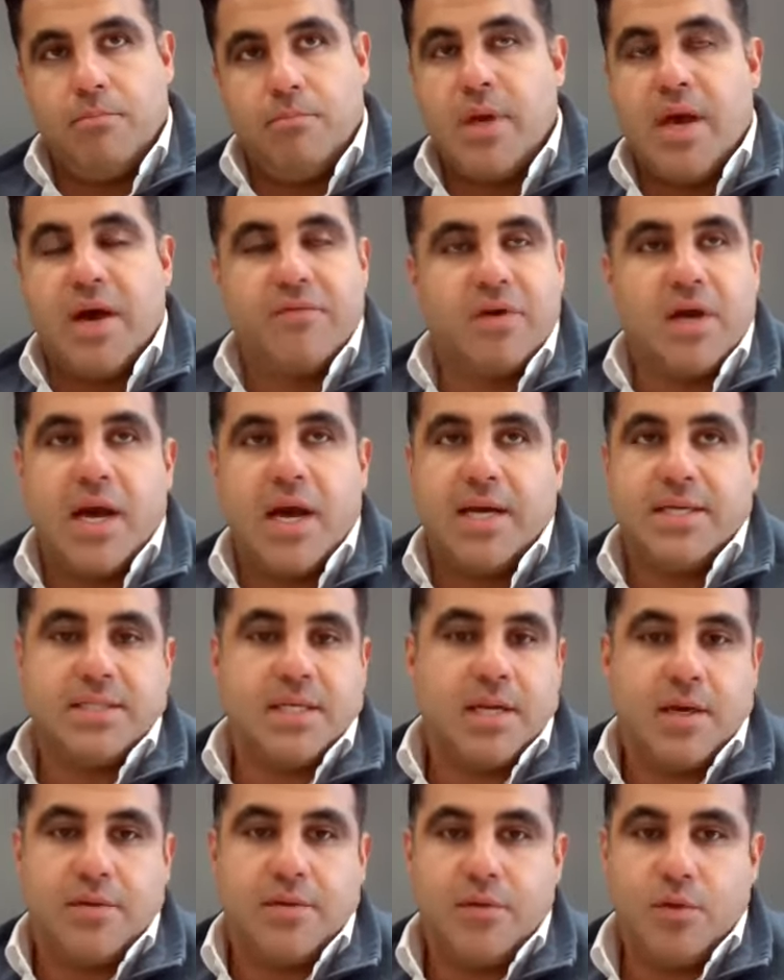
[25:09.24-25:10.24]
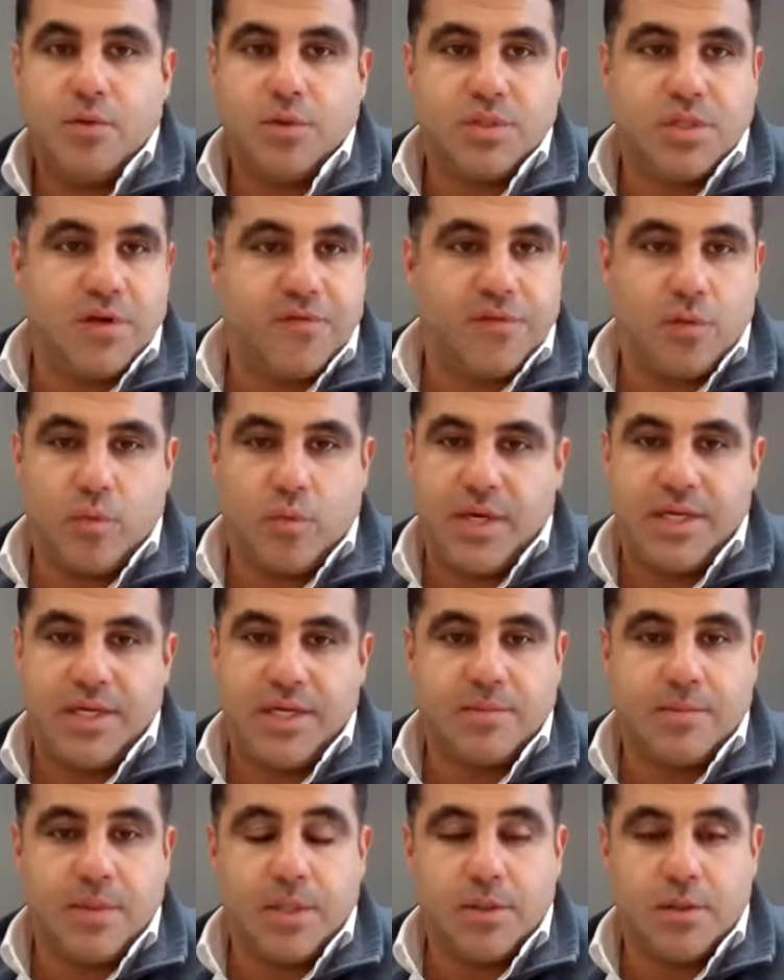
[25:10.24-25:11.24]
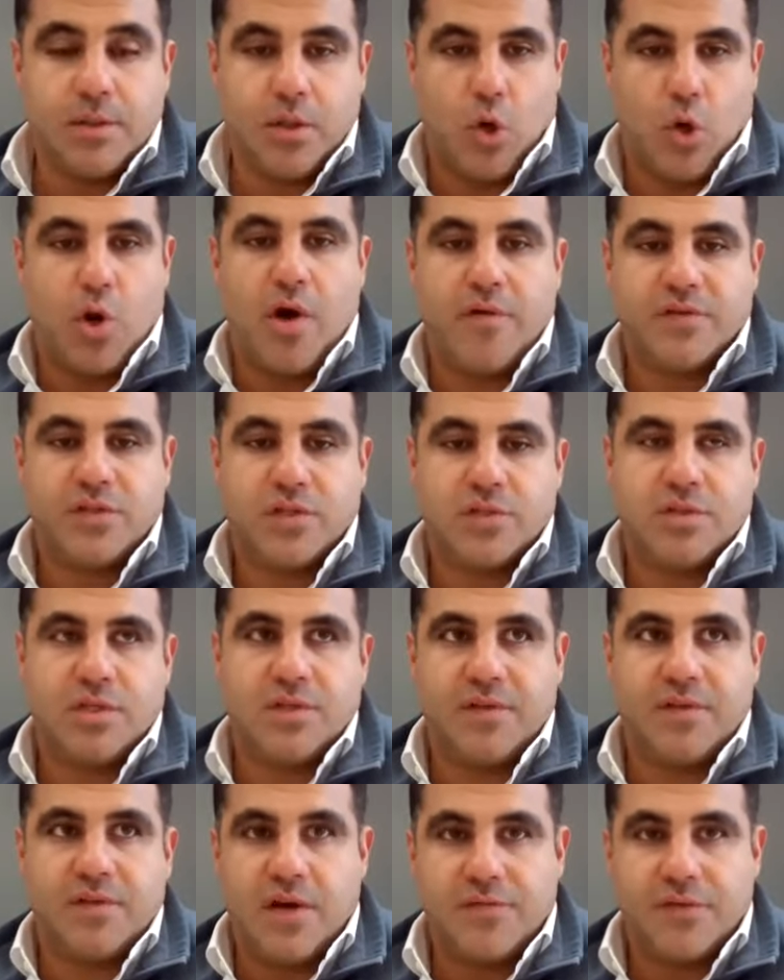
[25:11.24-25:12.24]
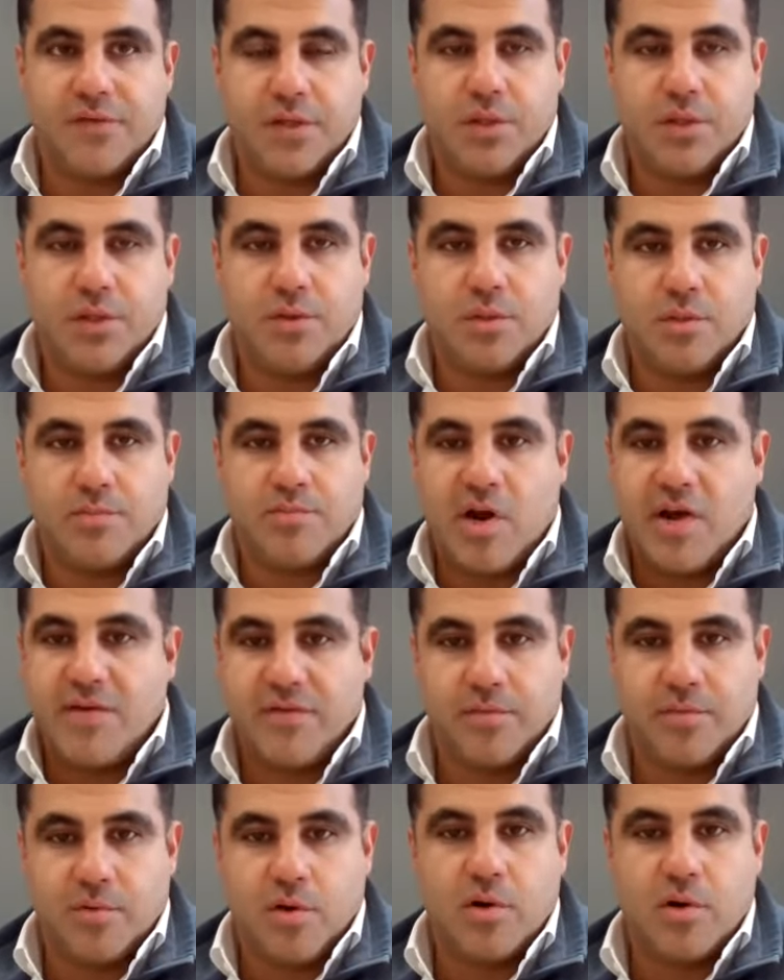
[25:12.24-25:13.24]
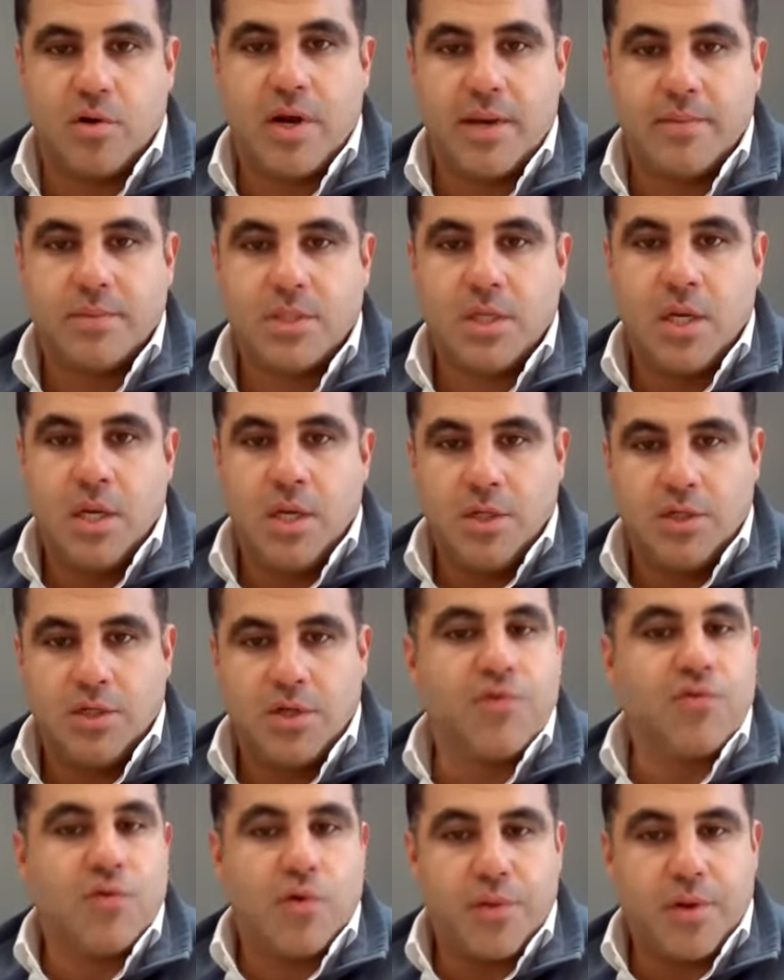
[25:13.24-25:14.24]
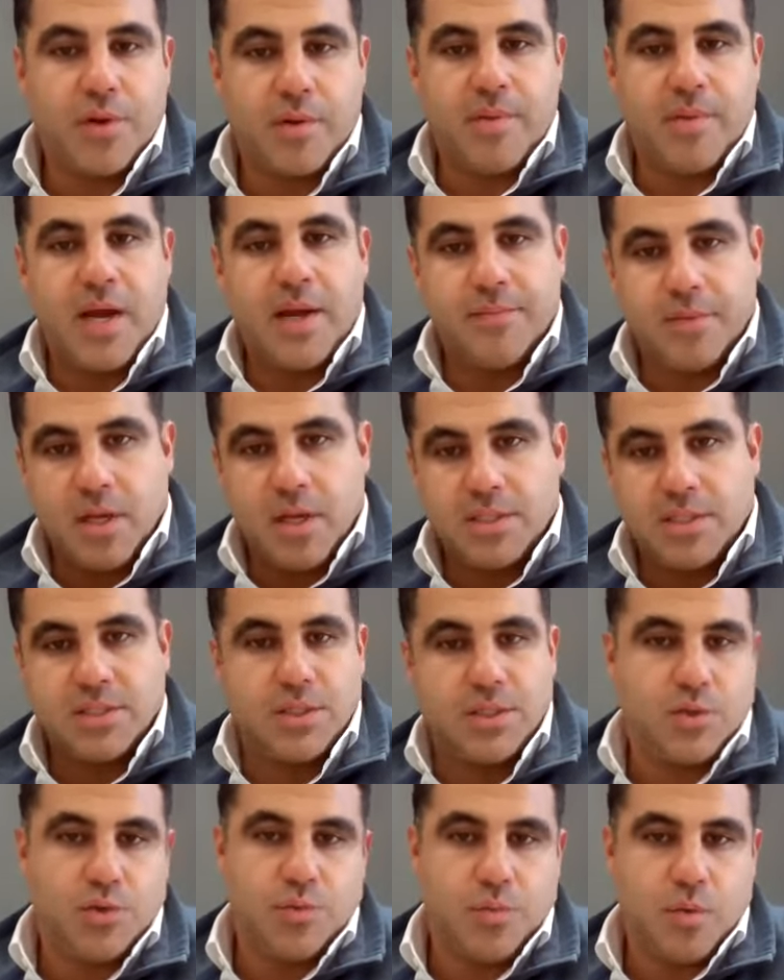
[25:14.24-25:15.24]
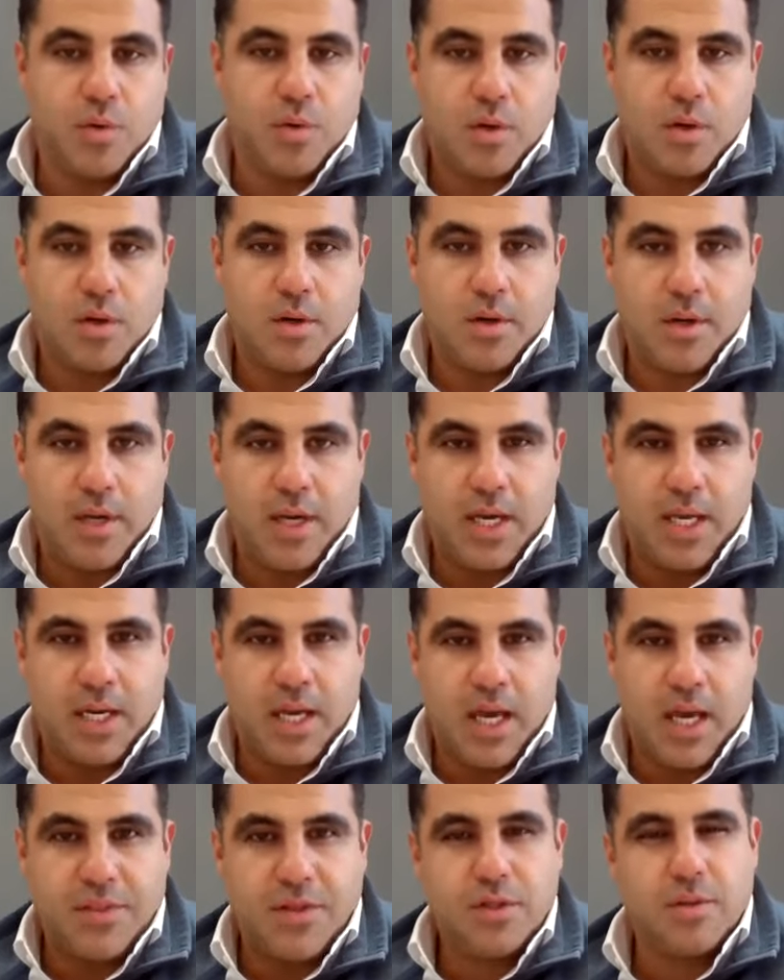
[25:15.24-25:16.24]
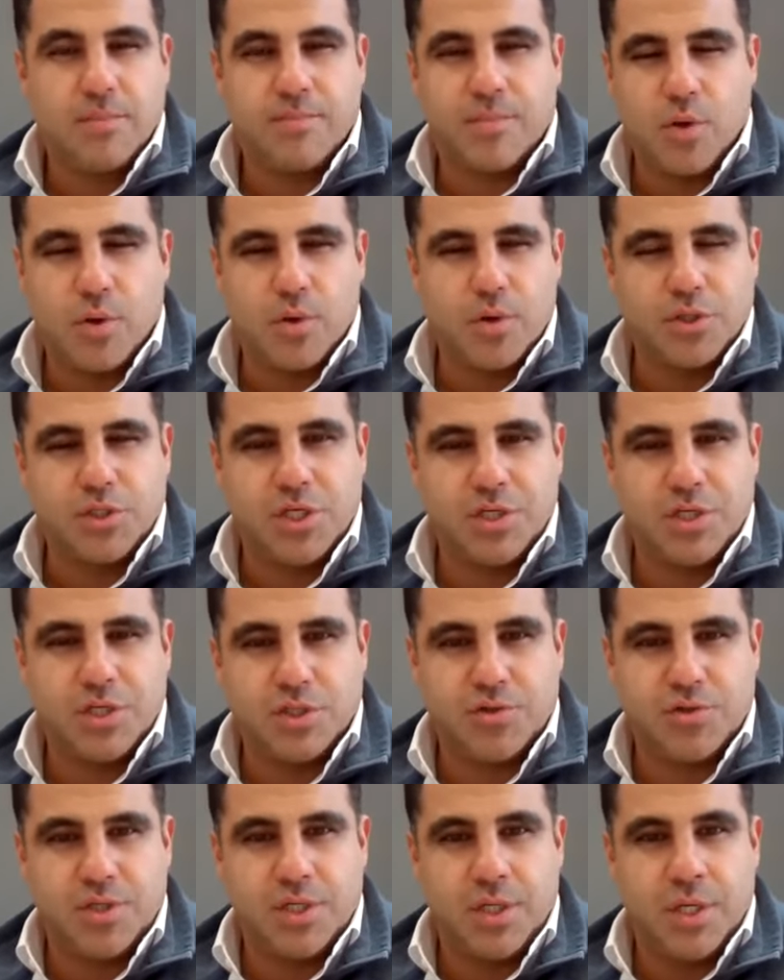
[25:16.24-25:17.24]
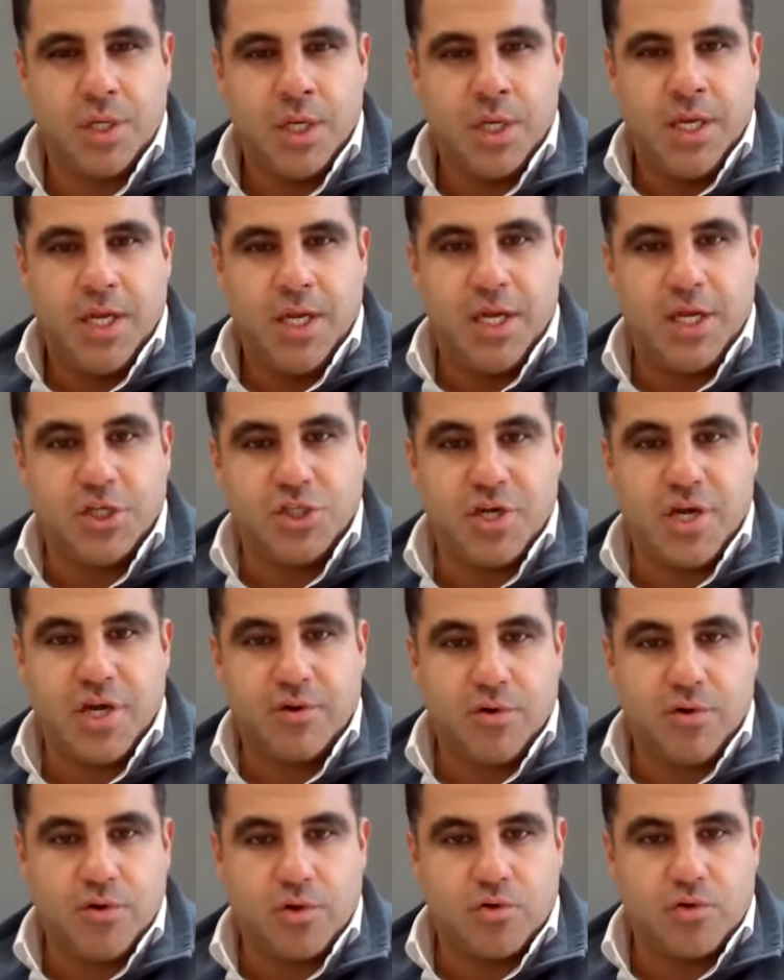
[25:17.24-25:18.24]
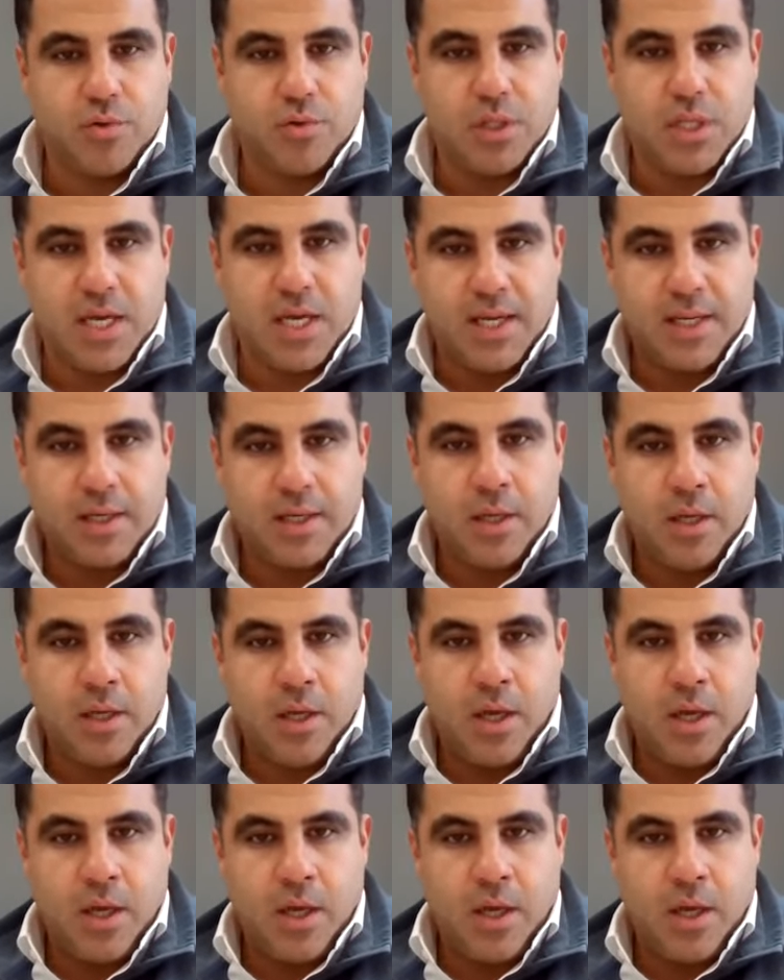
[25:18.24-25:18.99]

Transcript: You have guys that use different ways, but loan officers have definitely used the private programs to grow their pipelines and do more. And I think the brokerage industry in general grew a lot